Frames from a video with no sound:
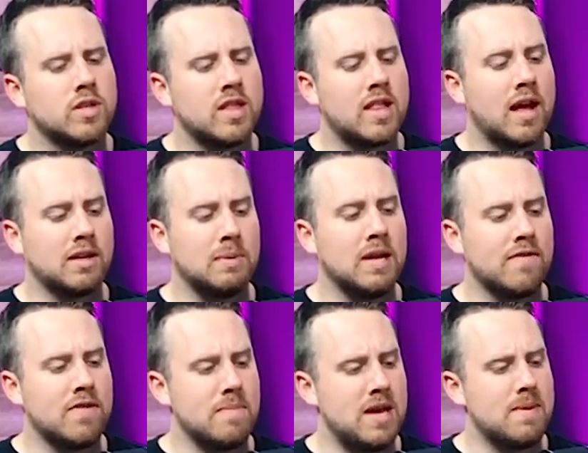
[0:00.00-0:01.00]
so then that speaking
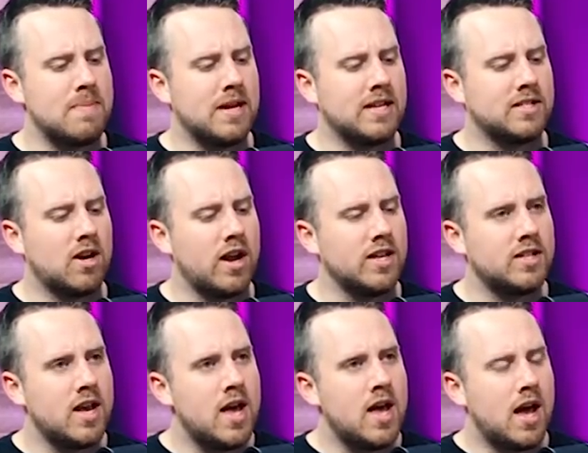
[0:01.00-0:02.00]
of the media being dishonest,
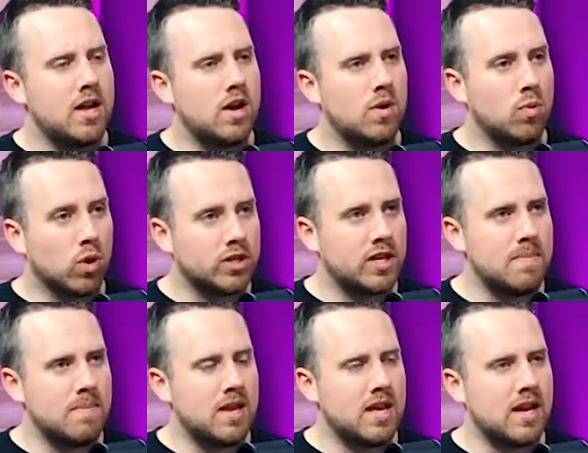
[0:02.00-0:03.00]
you know, we're seeing
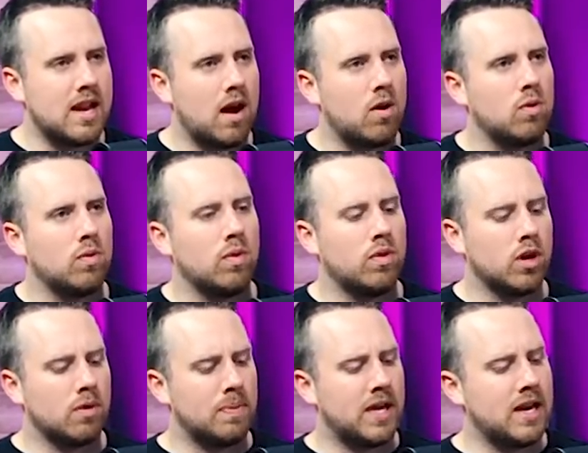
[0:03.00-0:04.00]
the media now
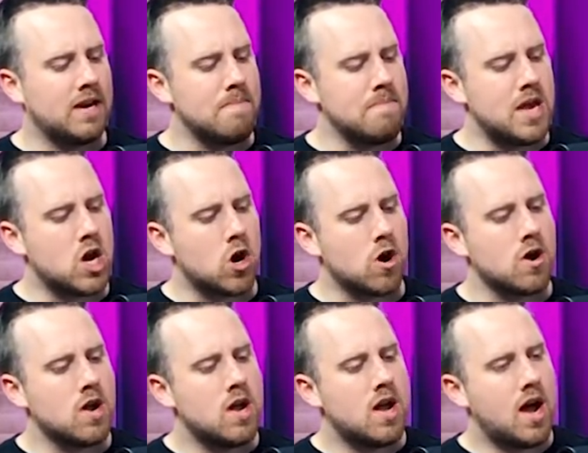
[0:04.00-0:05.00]
they're beginning to
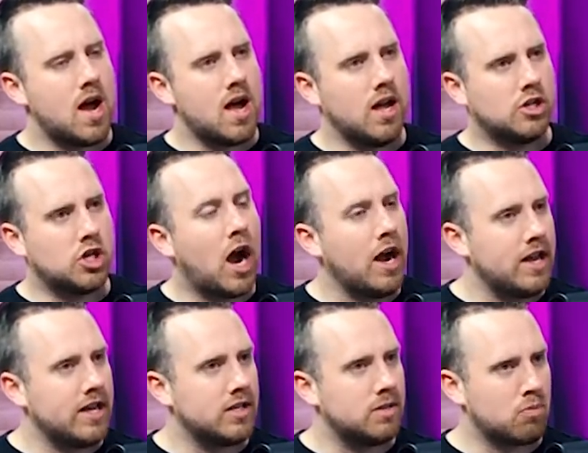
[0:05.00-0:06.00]
mirror uh,
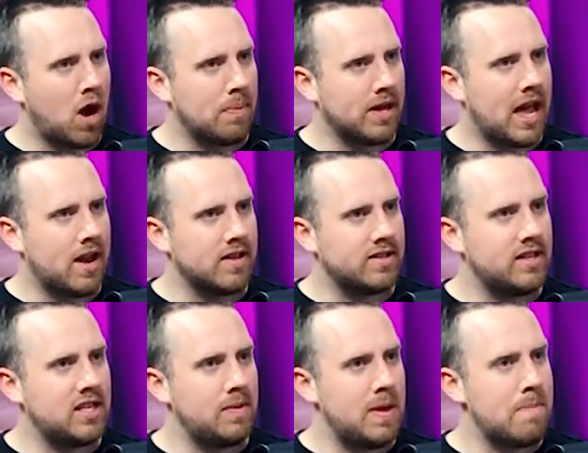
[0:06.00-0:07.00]
Chinese propaganda. The
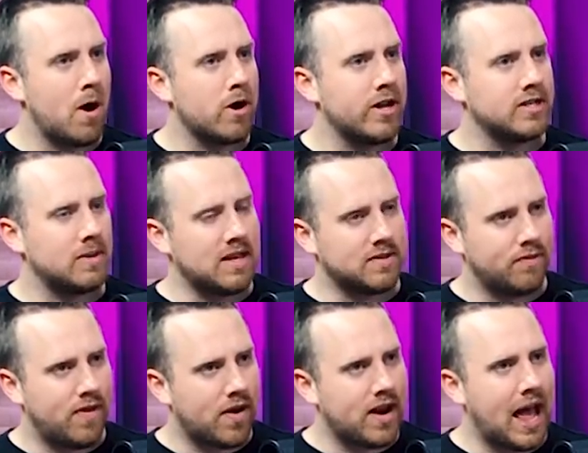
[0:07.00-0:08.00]
CCP party is, is
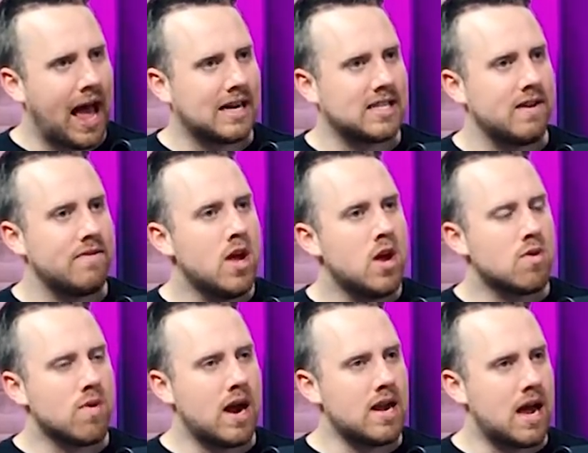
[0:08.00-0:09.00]
very active yeah.
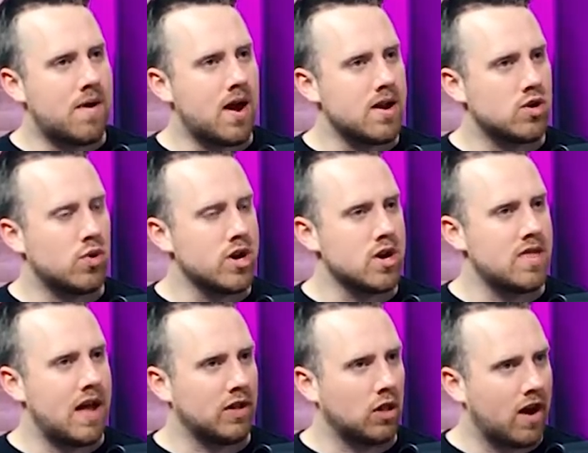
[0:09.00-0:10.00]
right now on Twitter.
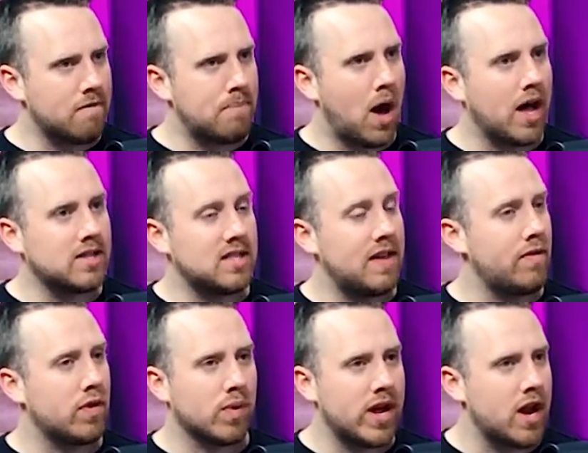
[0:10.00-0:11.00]
They have a lot of bots. They've
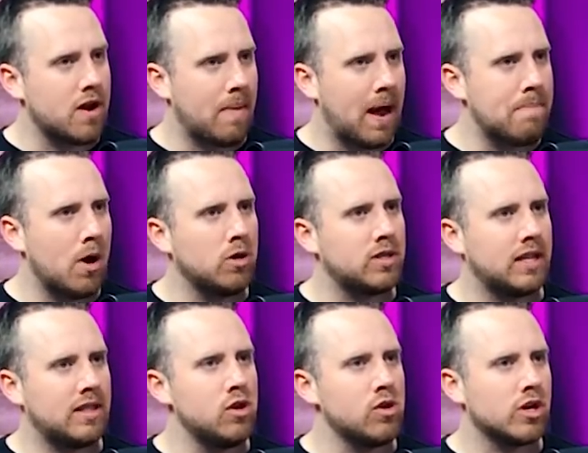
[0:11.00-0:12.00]
even written under my post
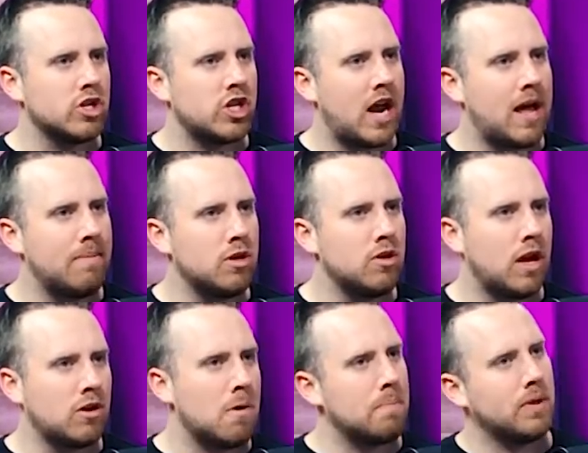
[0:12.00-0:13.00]
like "You are a sham. You
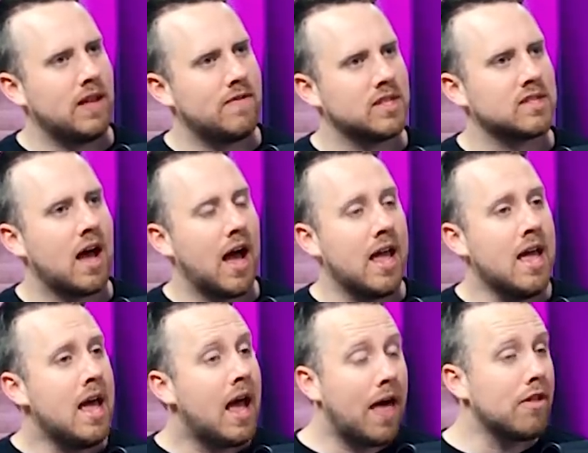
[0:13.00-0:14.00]
I don't believe this guy."
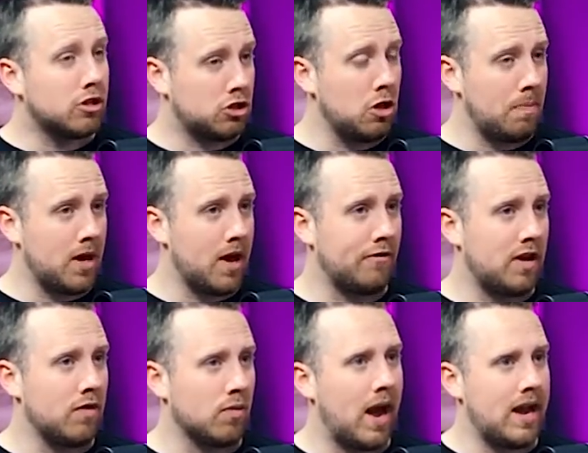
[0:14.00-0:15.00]
And they're stupid enough to
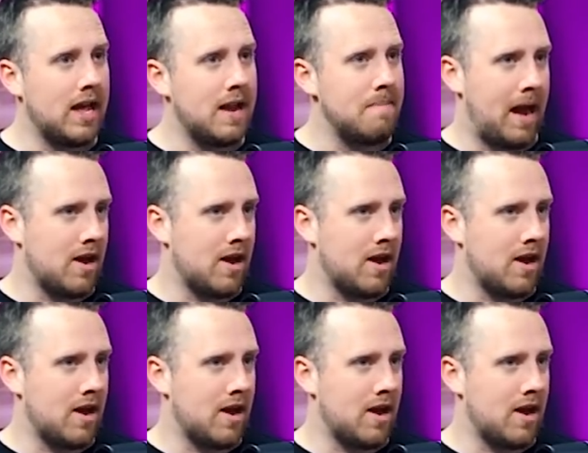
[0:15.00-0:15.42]
even write it in